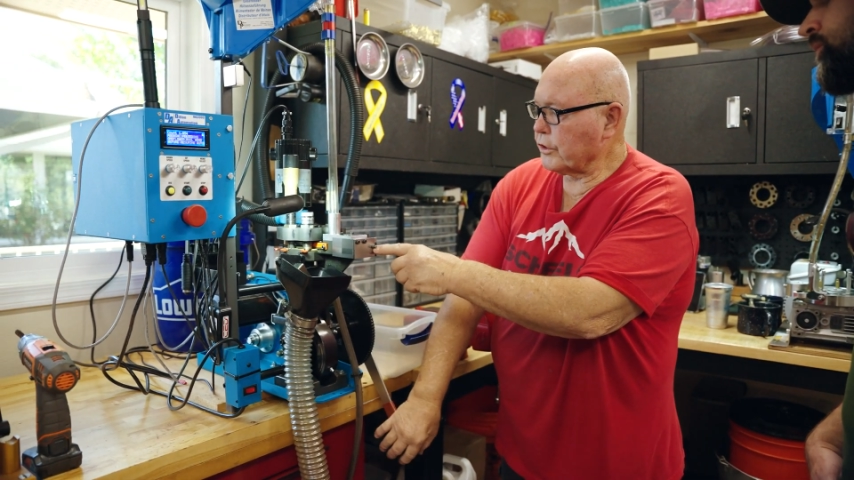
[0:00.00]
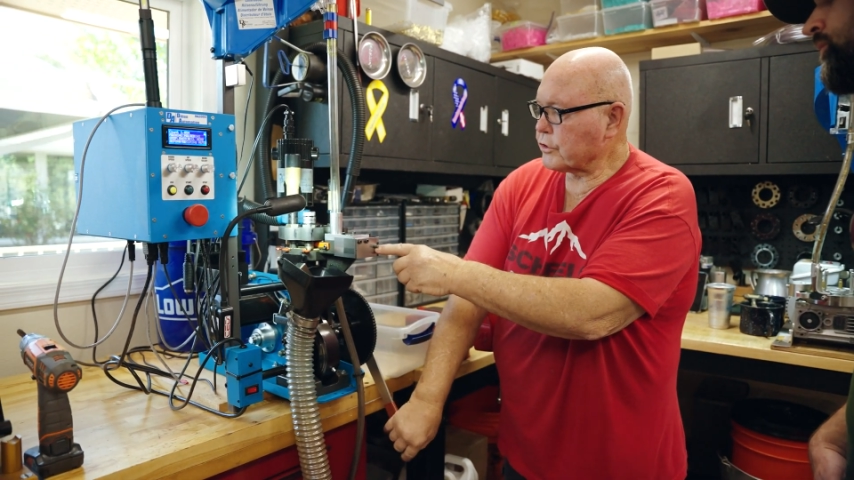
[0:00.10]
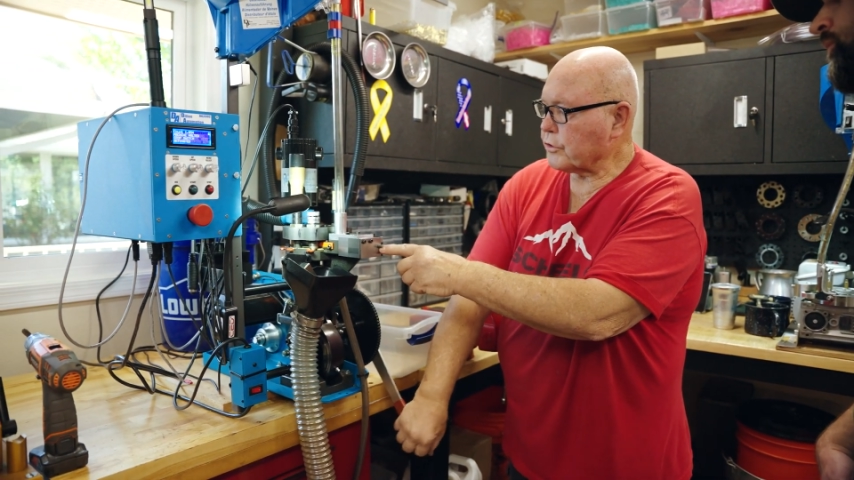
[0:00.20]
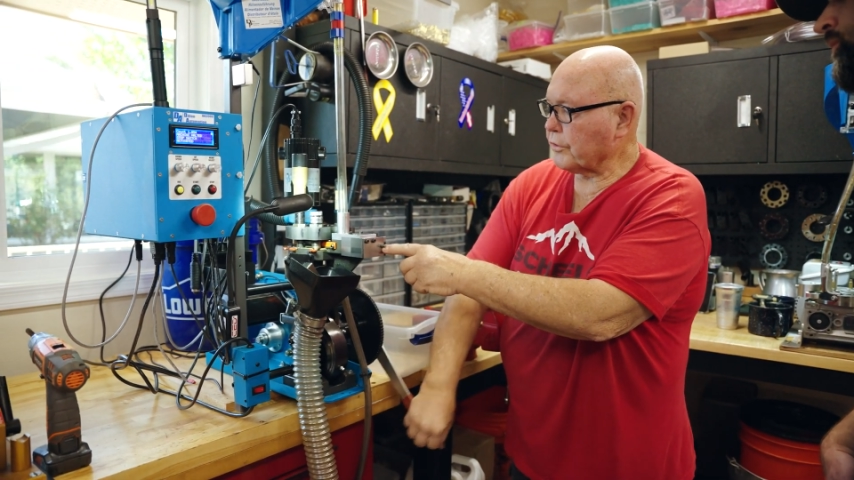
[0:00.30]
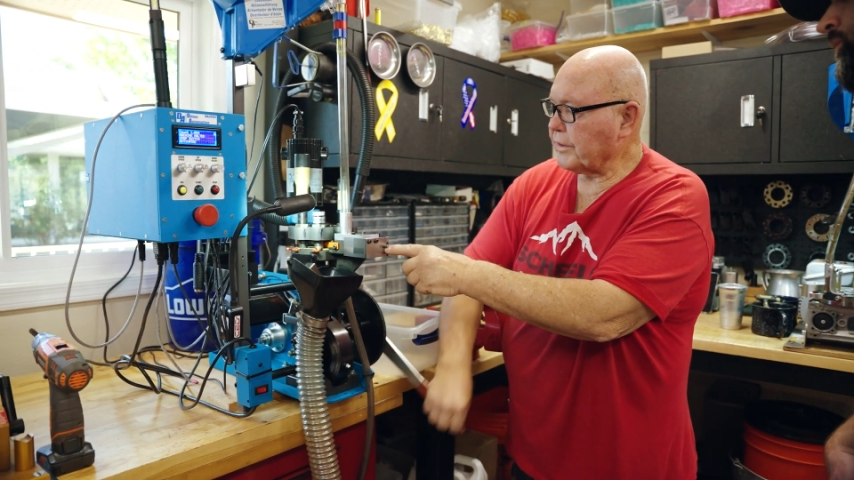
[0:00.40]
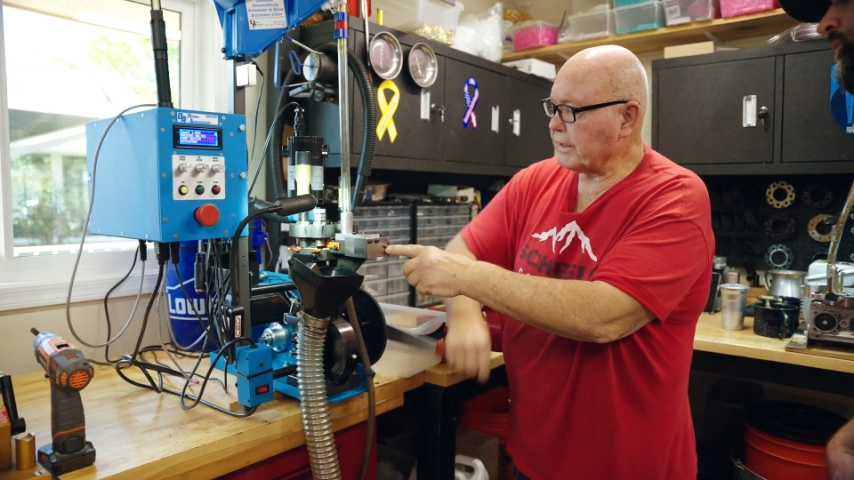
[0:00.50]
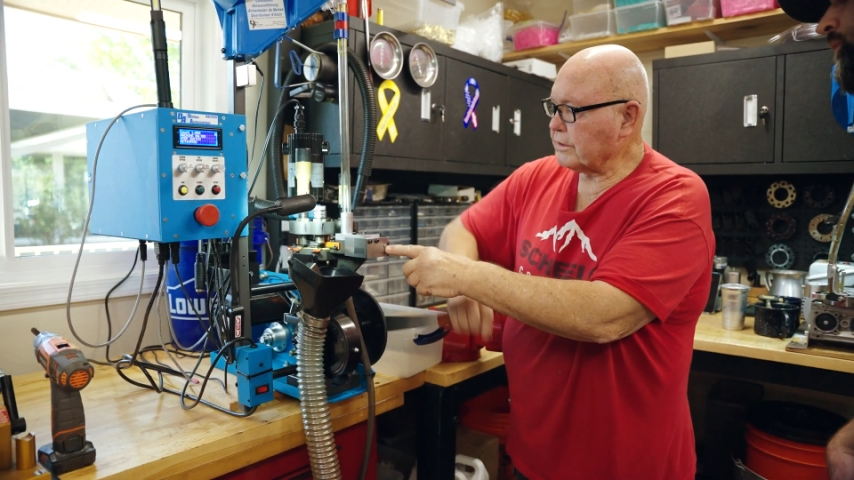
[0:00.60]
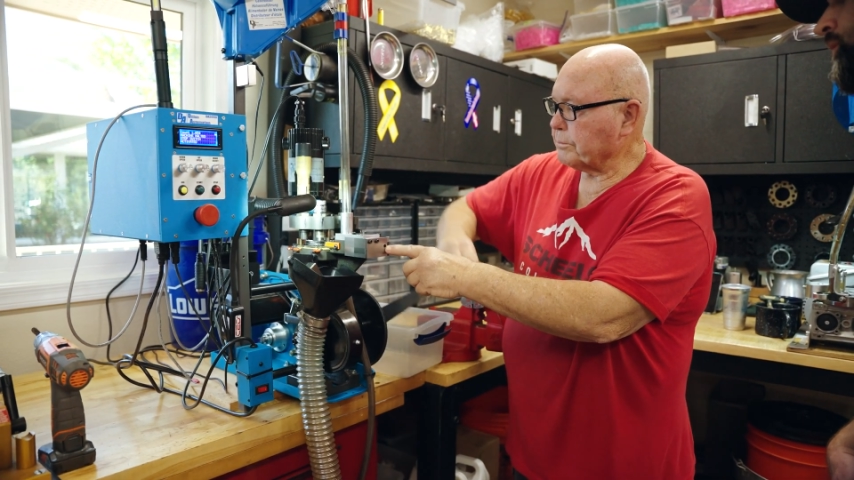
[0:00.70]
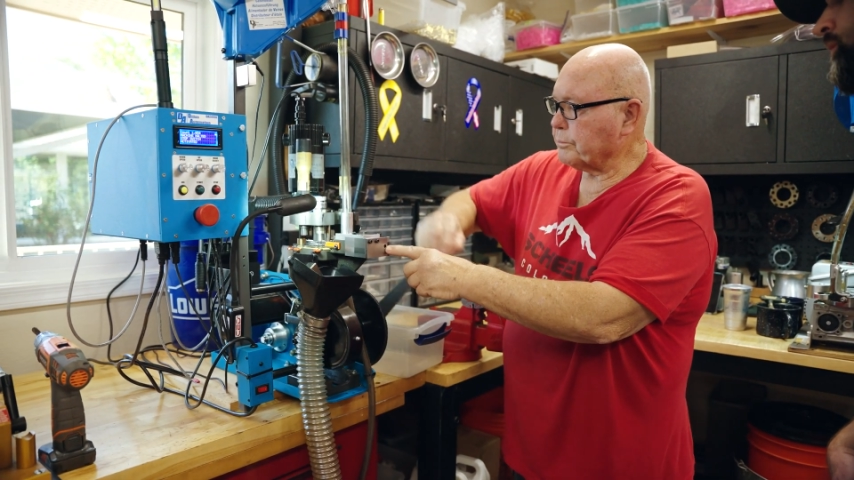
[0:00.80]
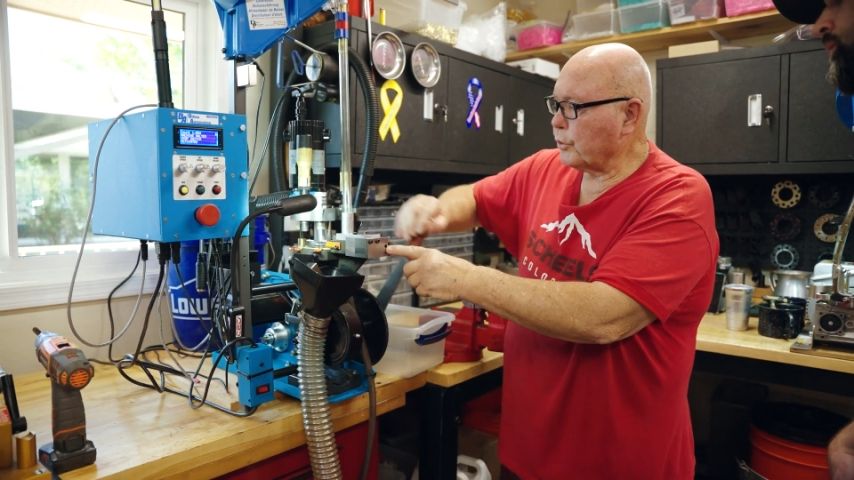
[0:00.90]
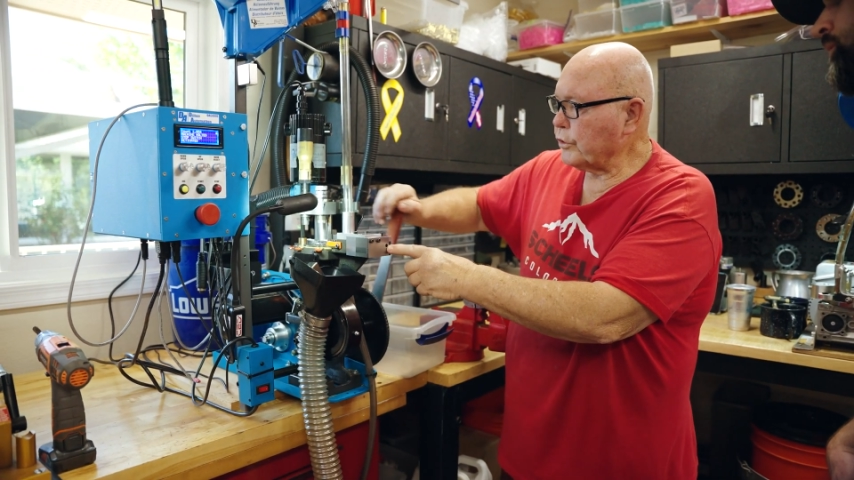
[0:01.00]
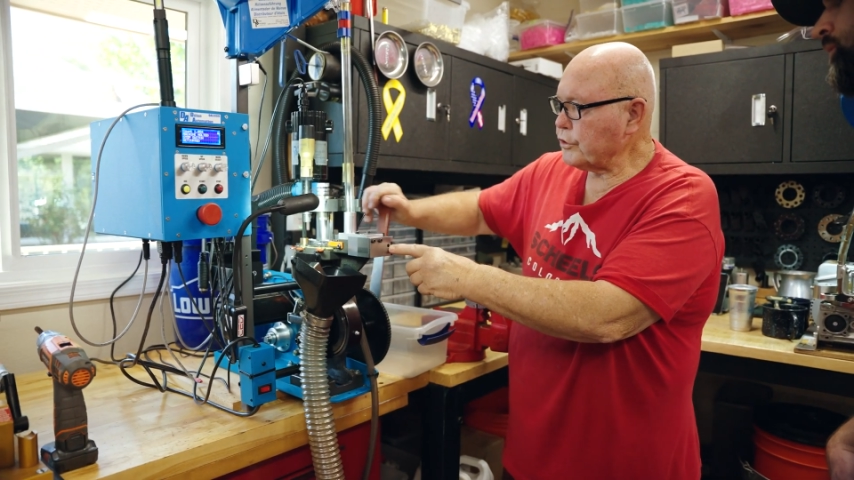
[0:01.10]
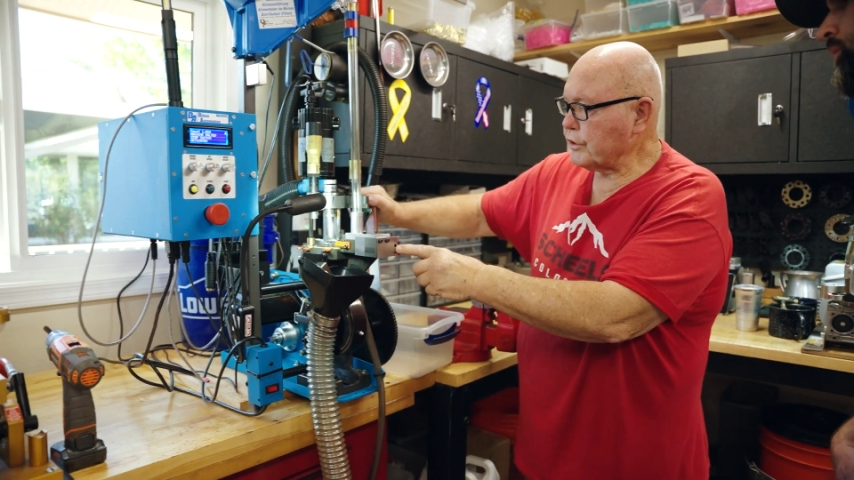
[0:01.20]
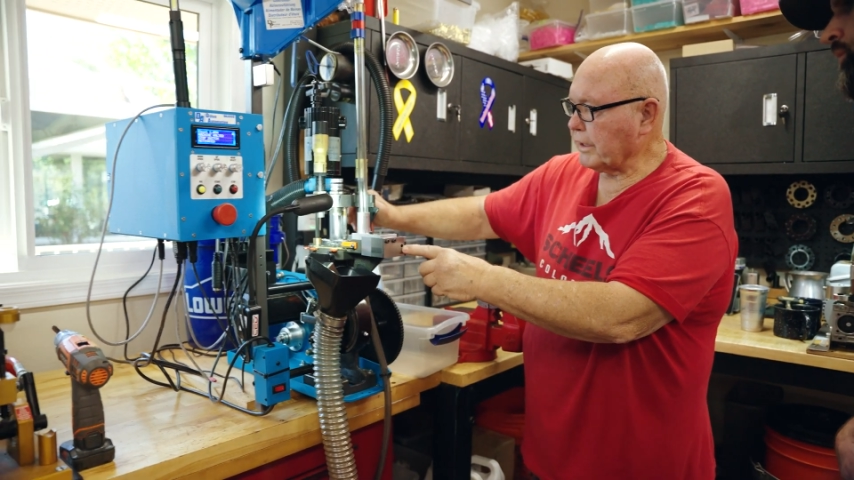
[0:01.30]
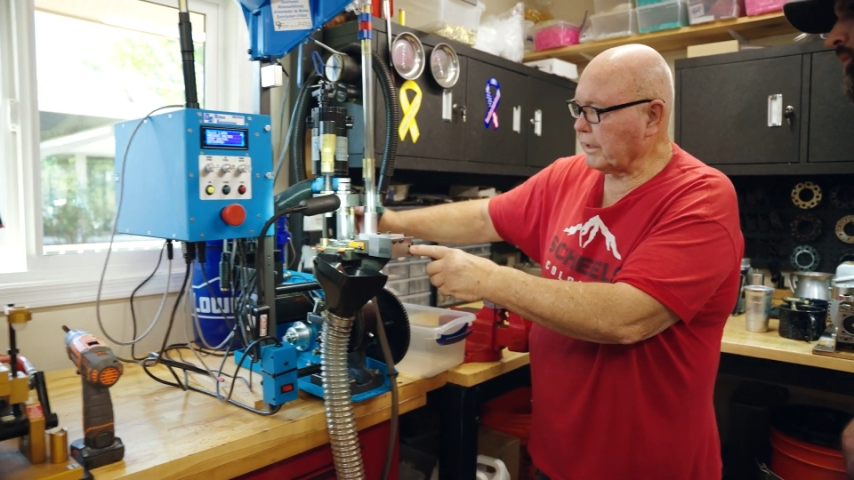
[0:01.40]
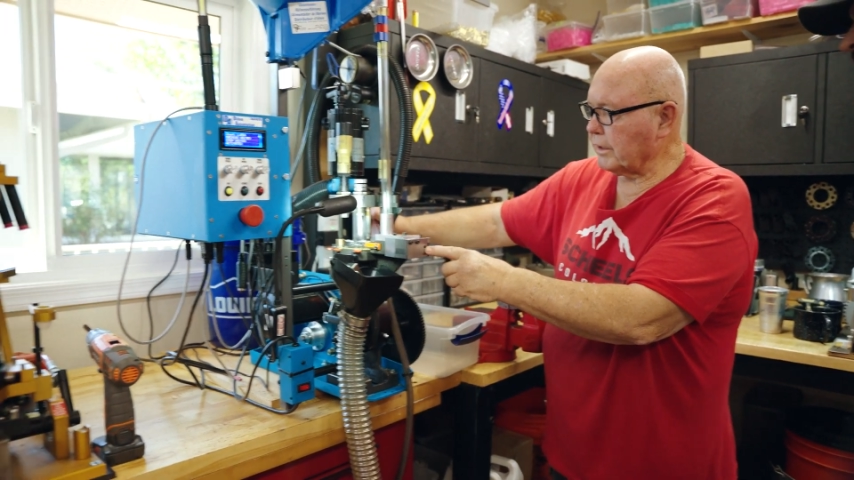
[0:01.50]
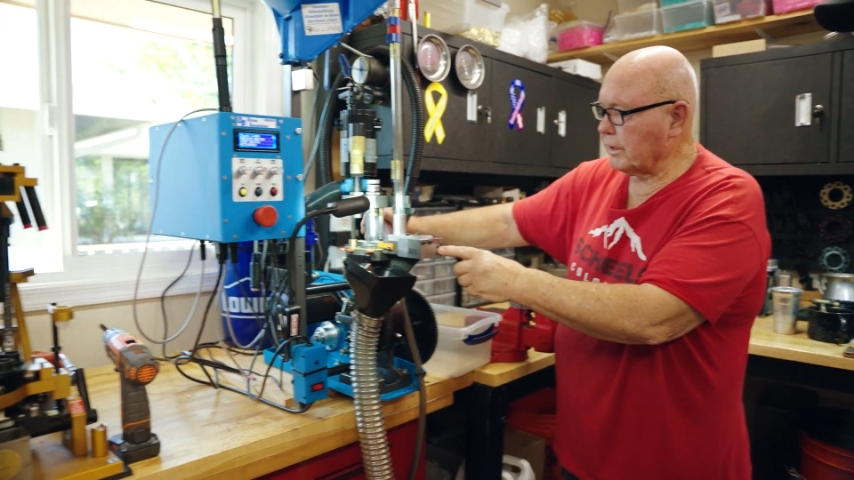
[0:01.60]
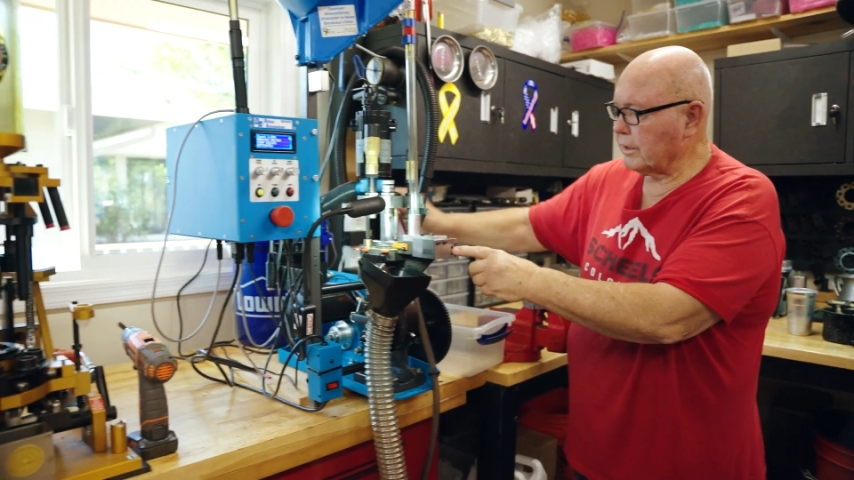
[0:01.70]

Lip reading: so that the pushing